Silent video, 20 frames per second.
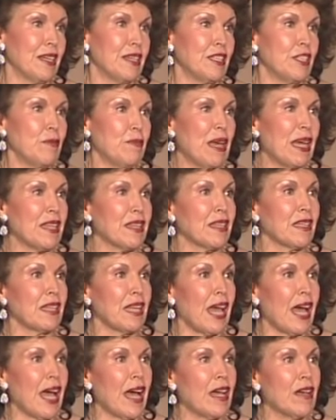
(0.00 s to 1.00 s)
to make the
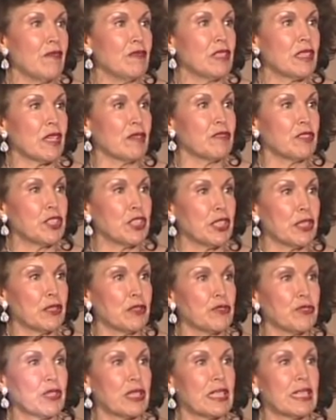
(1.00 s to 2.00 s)
lives of
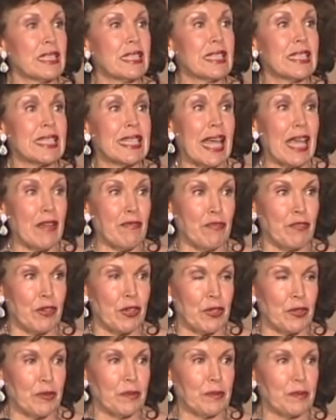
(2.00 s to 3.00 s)
children safer